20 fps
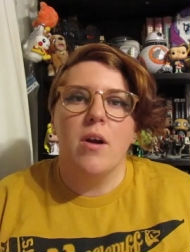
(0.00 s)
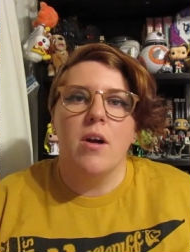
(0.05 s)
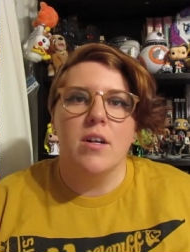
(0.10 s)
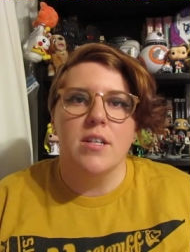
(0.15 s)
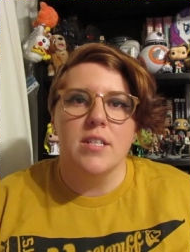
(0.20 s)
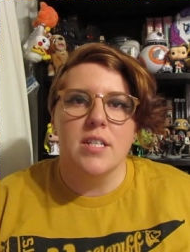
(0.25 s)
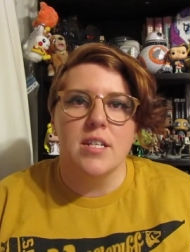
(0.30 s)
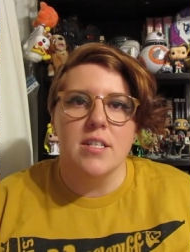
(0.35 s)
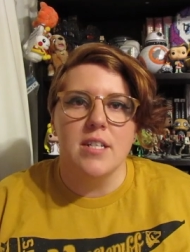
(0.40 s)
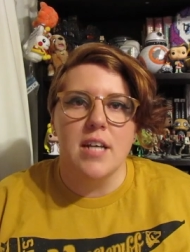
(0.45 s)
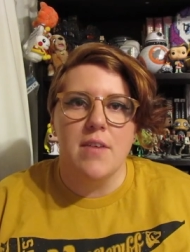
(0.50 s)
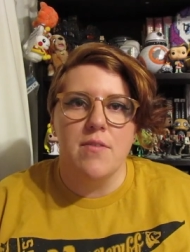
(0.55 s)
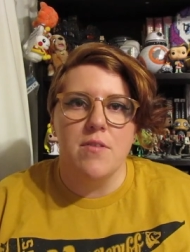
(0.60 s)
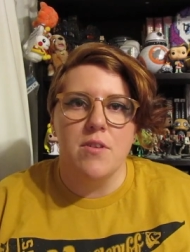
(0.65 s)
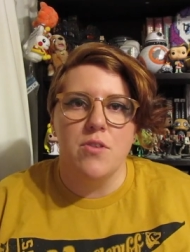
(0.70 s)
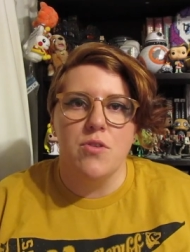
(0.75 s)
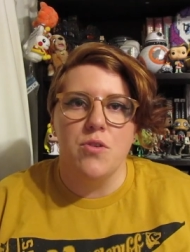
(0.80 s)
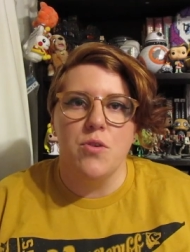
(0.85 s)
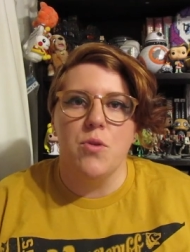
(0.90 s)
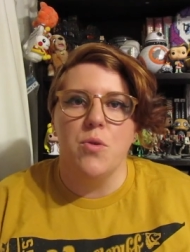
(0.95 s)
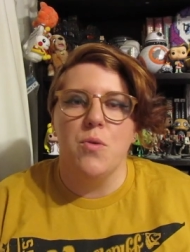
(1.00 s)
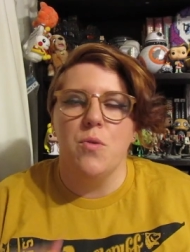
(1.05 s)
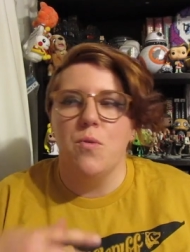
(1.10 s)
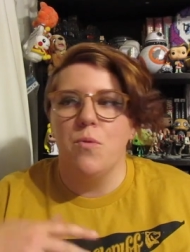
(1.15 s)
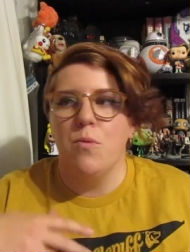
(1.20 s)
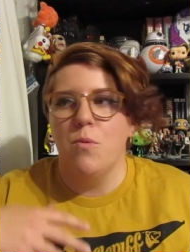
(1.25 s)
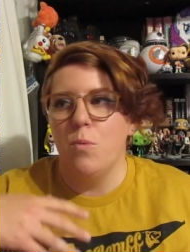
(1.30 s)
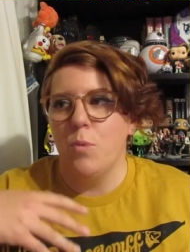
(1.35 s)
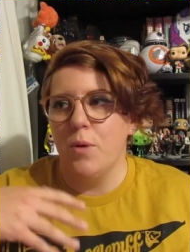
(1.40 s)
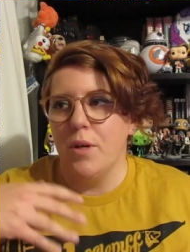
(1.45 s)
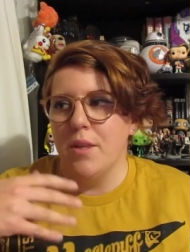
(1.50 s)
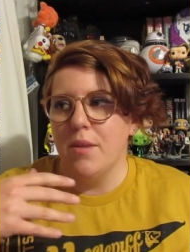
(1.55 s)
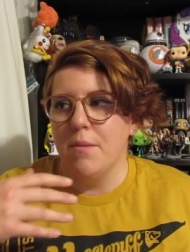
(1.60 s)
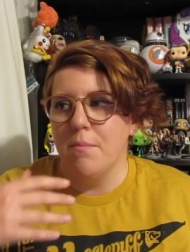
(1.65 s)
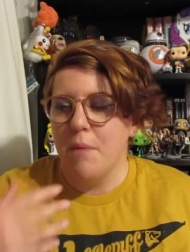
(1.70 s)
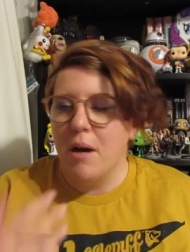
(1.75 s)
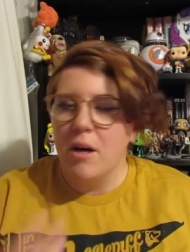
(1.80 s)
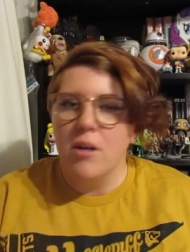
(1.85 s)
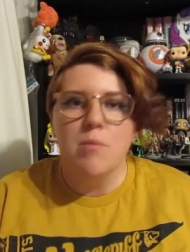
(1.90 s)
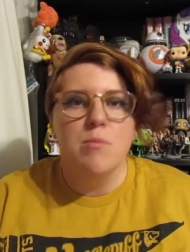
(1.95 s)
content have to do with
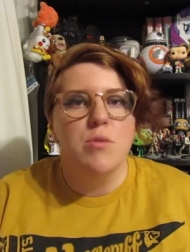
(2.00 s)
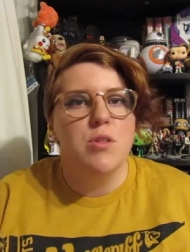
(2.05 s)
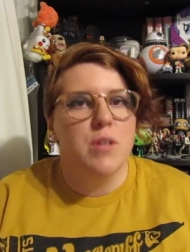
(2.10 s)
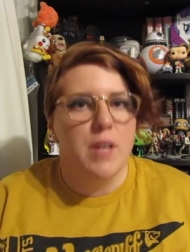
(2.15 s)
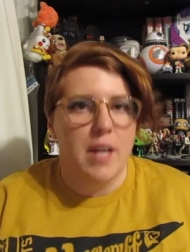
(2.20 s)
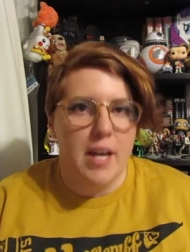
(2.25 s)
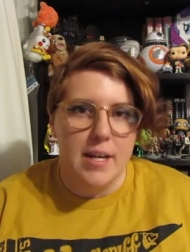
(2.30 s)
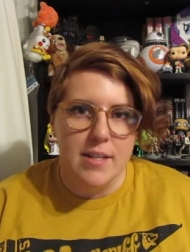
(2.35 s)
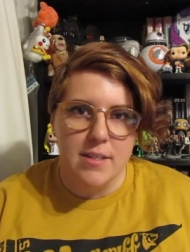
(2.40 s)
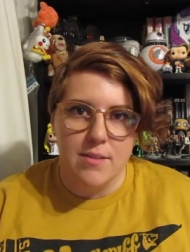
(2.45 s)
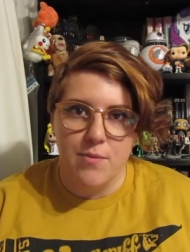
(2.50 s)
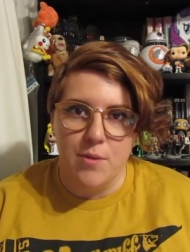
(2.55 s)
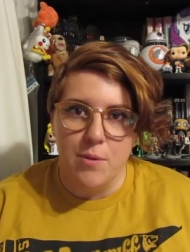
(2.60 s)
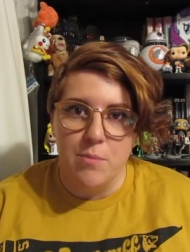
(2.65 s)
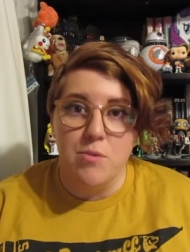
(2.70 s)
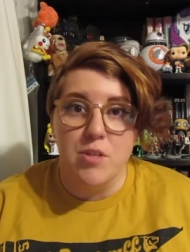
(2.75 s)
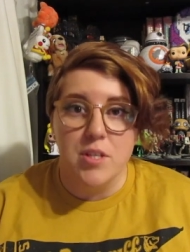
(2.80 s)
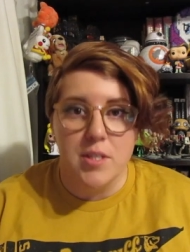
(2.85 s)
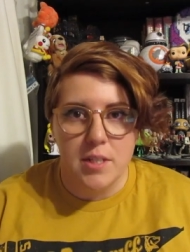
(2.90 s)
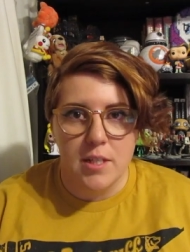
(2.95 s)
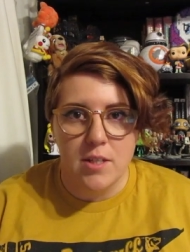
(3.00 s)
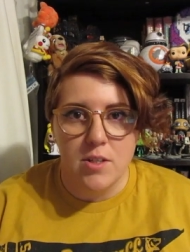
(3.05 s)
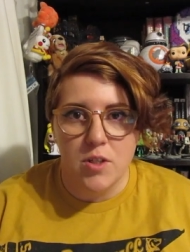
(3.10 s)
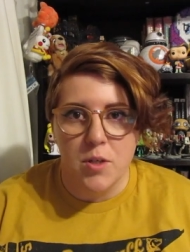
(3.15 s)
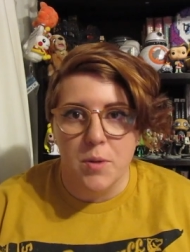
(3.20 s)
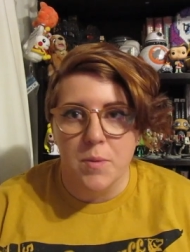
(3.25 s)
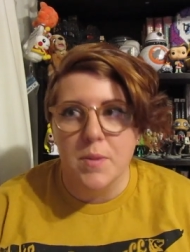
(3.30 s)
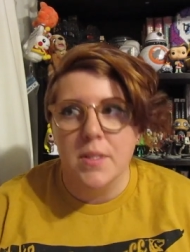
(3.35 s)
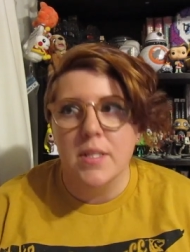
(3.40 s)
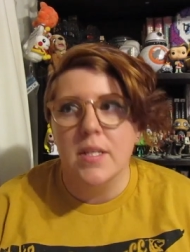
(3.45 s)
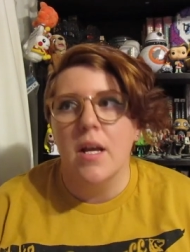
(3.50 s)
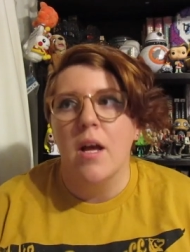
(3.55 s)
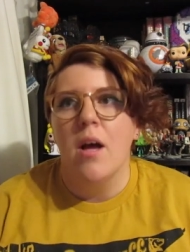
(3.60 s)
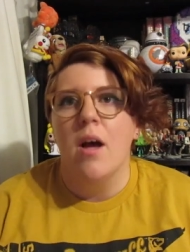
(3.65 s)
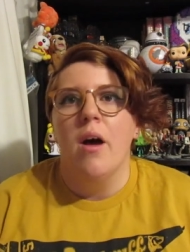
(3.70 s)
Malcolm Ducasse from Jessica Jones?